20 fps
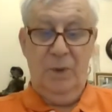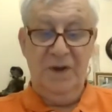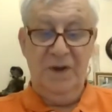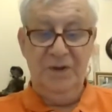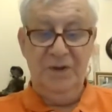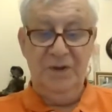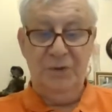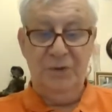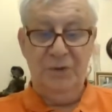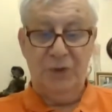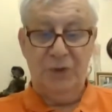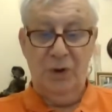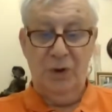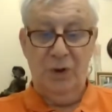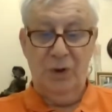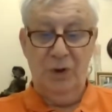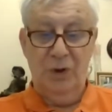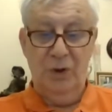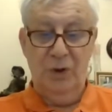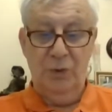When you
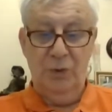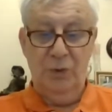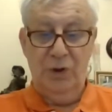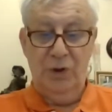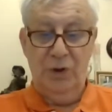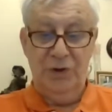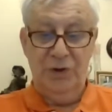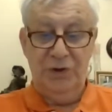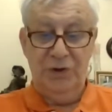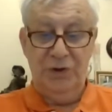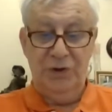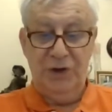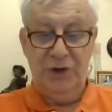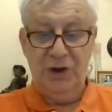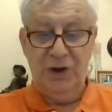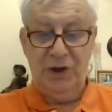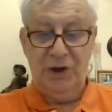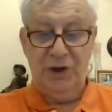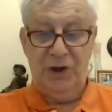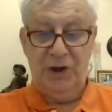score with a
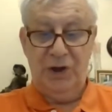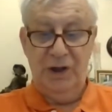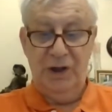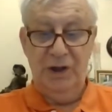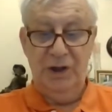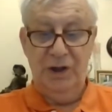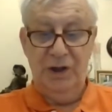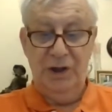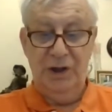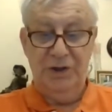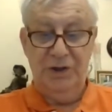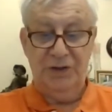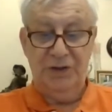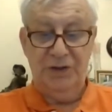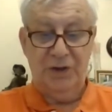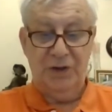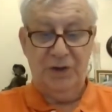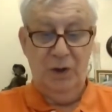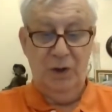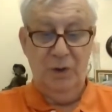chick in a
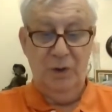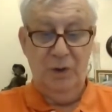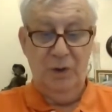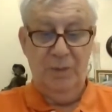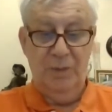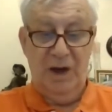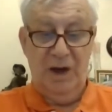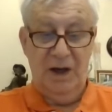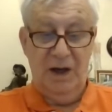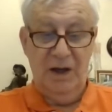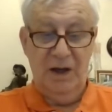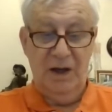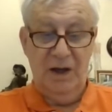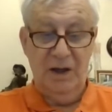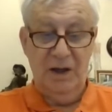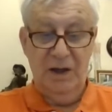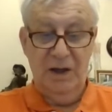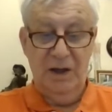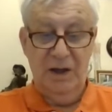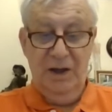disco
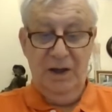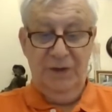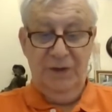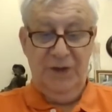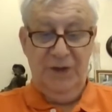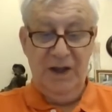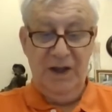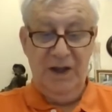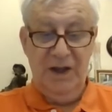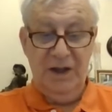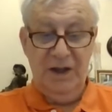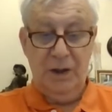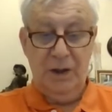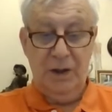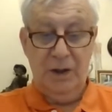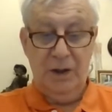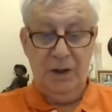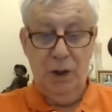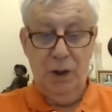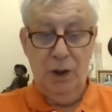bar, take
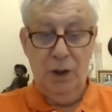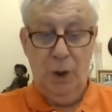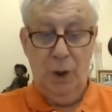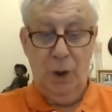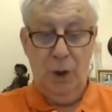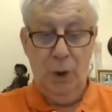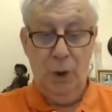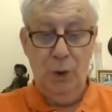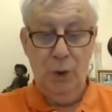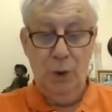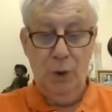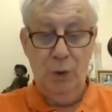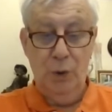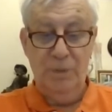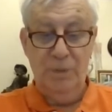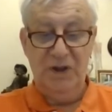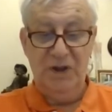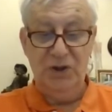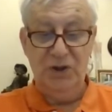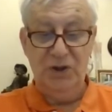her
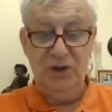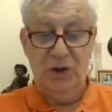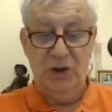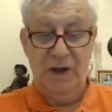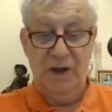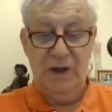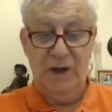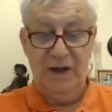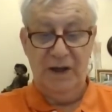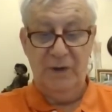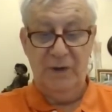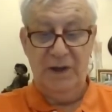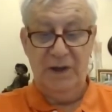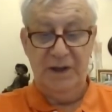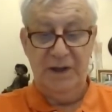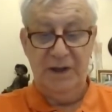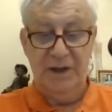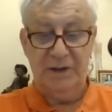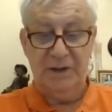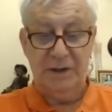home in your
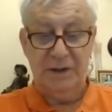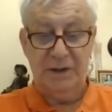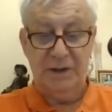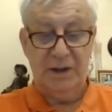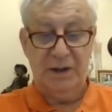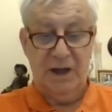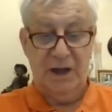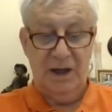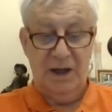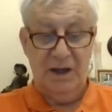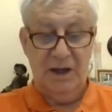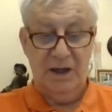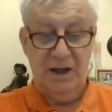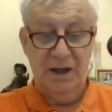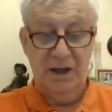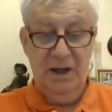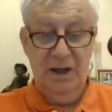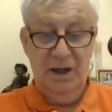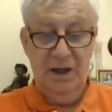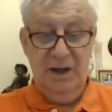hairy little
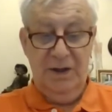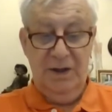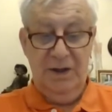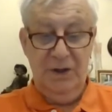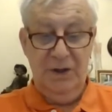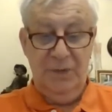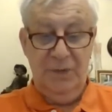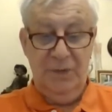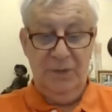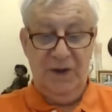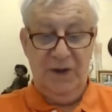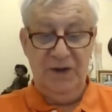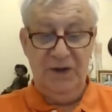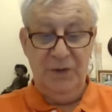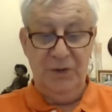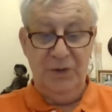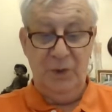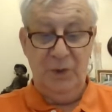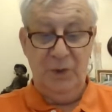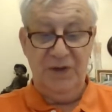car. Then you
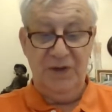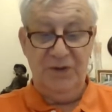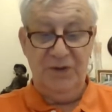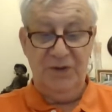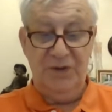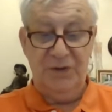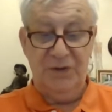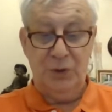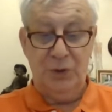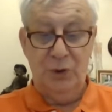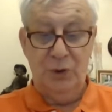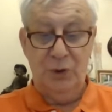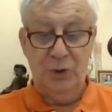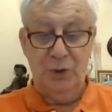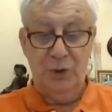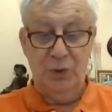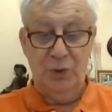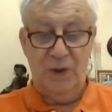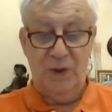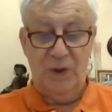find you went to
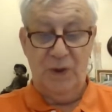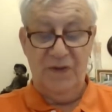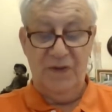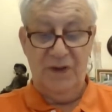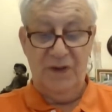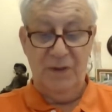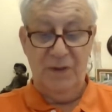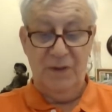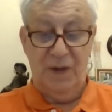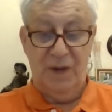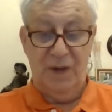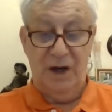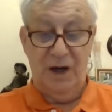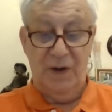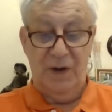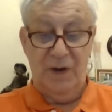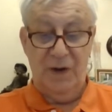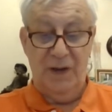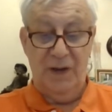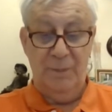school with her
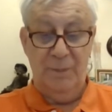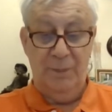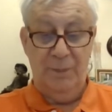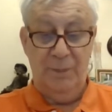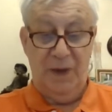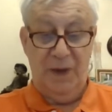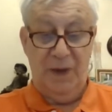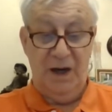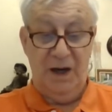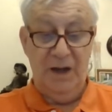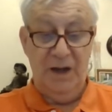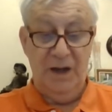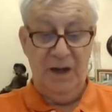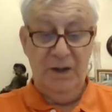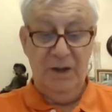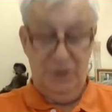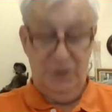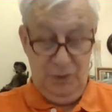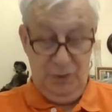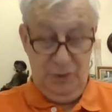ma and pa.
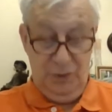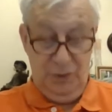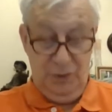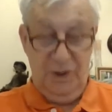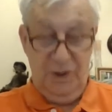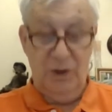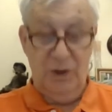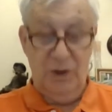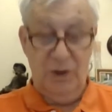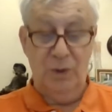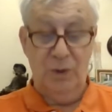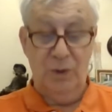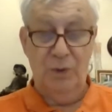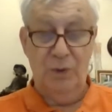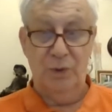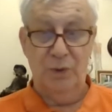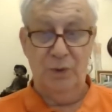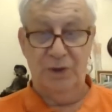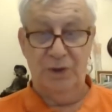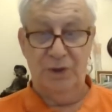You're the
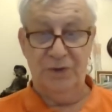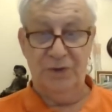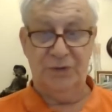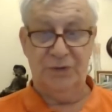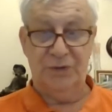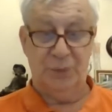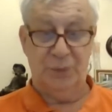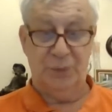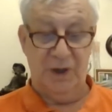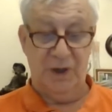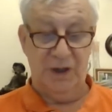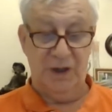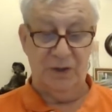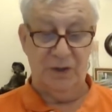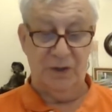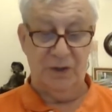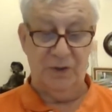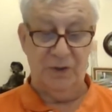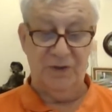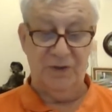oldest
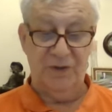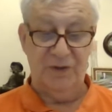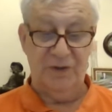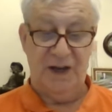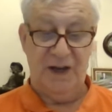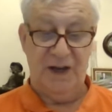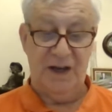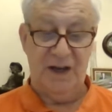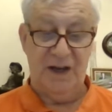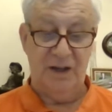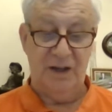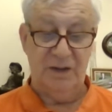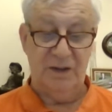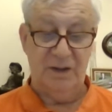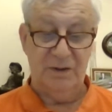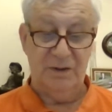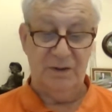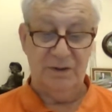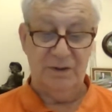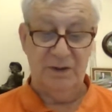swinger in
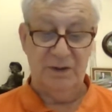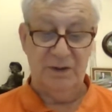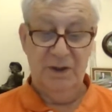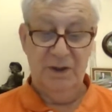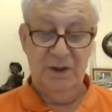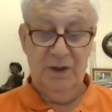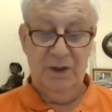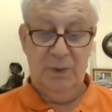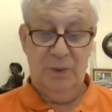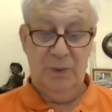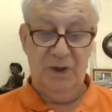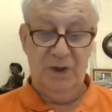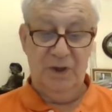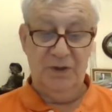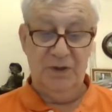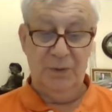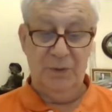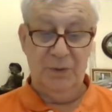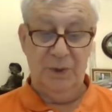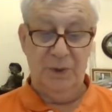town.
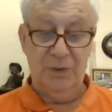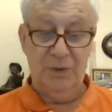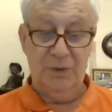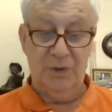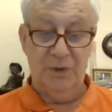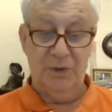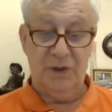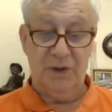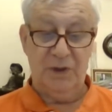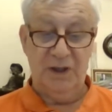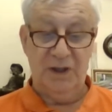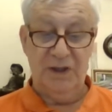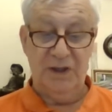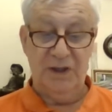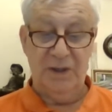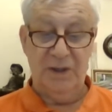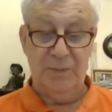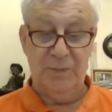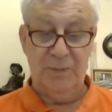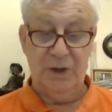When you won't look
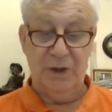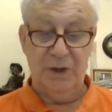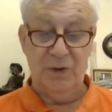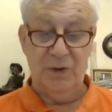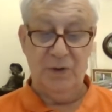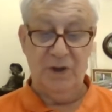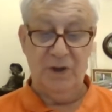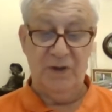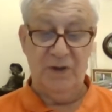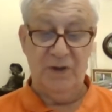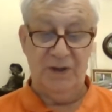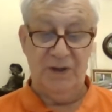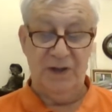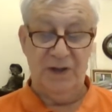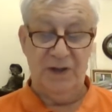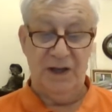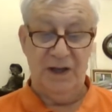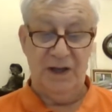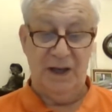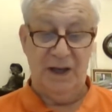in the mirror
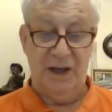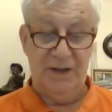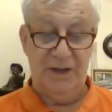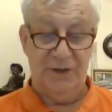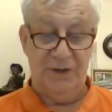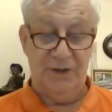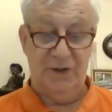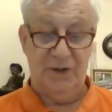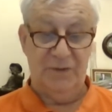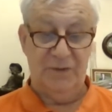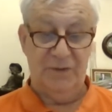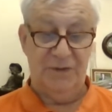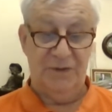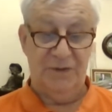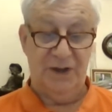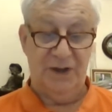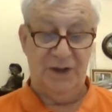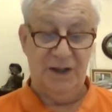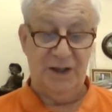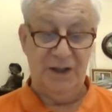in the light of
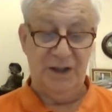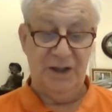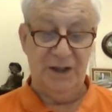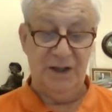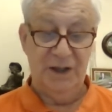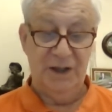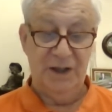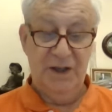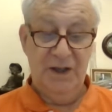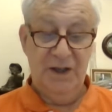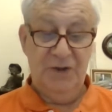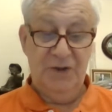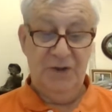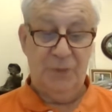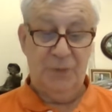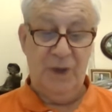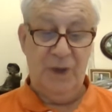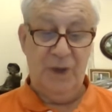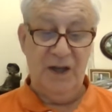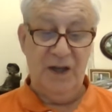day,
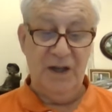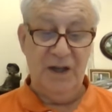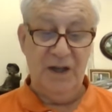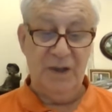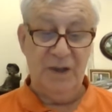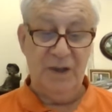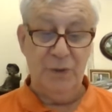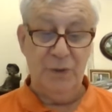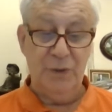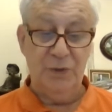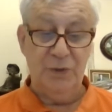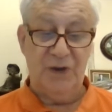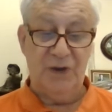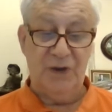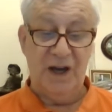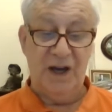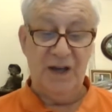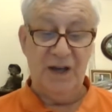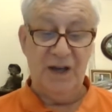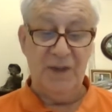swear you
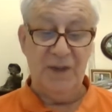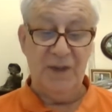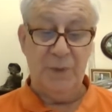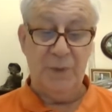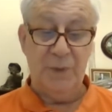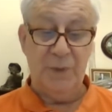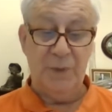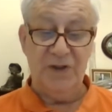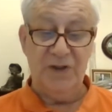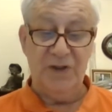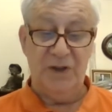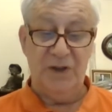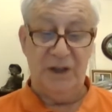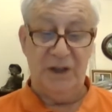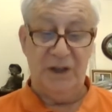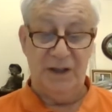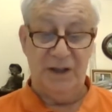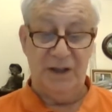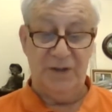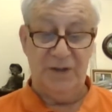dyed it when
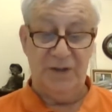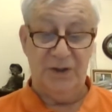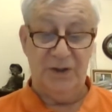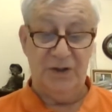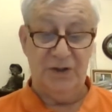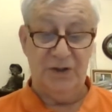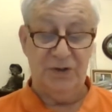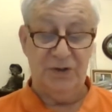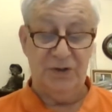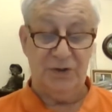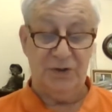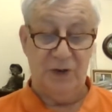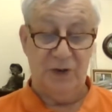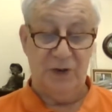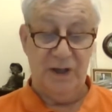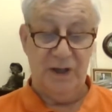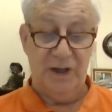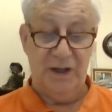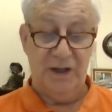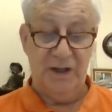your hair turns
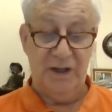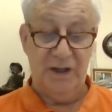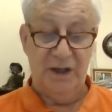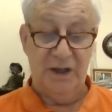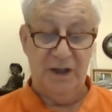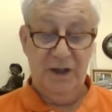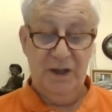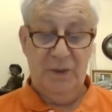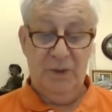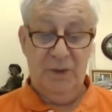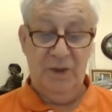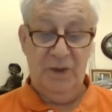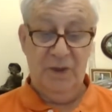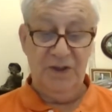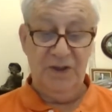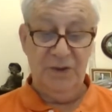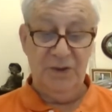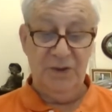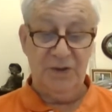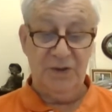grey.
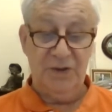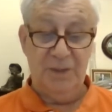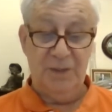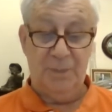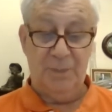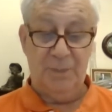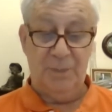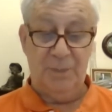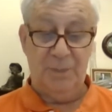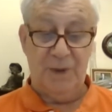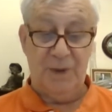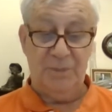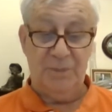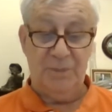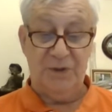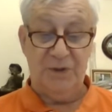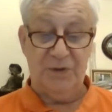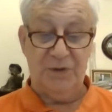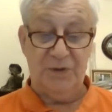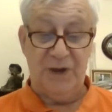When you zip
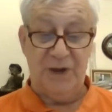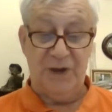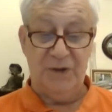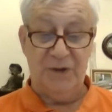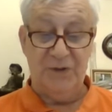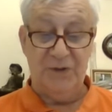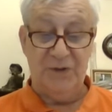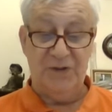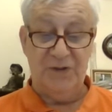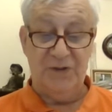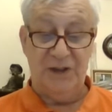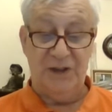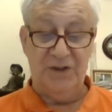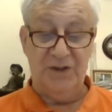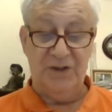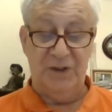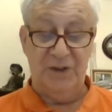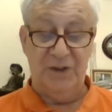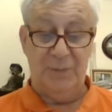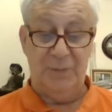up your trousers
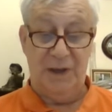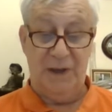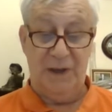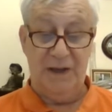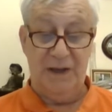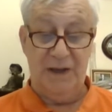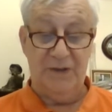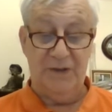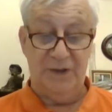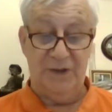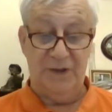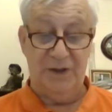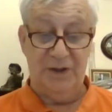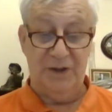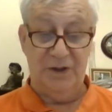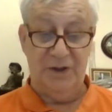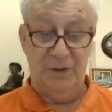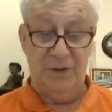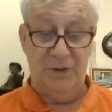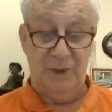and your belly's
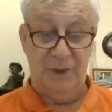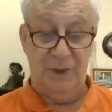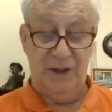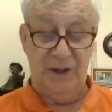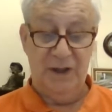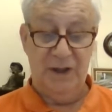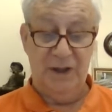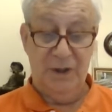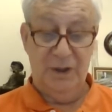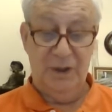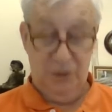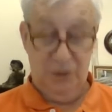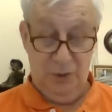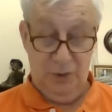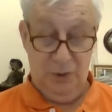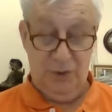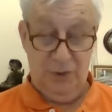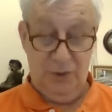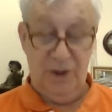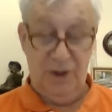in the way,
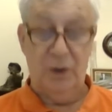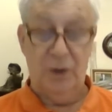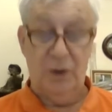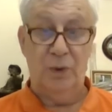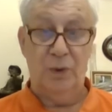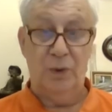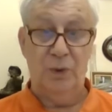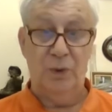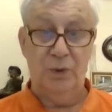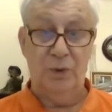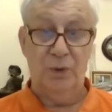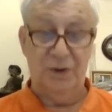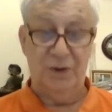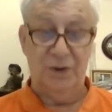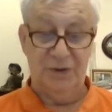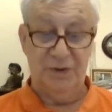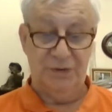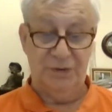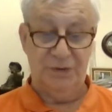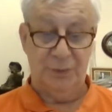you're the
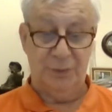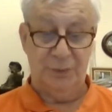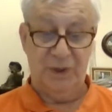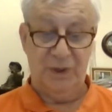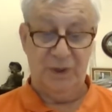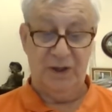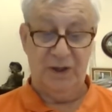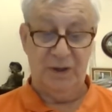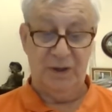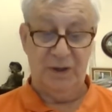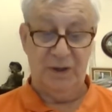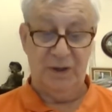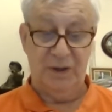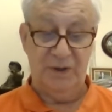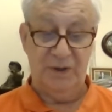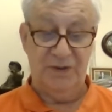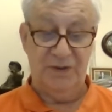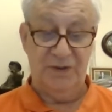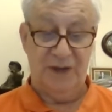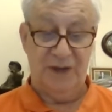oldest
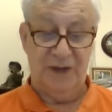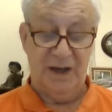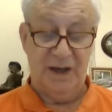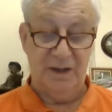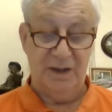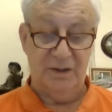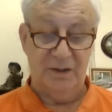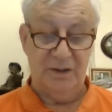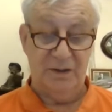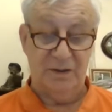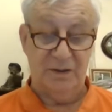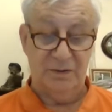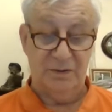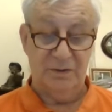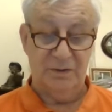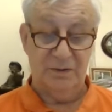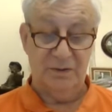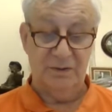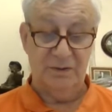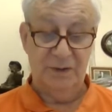swinger in
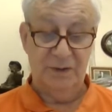town.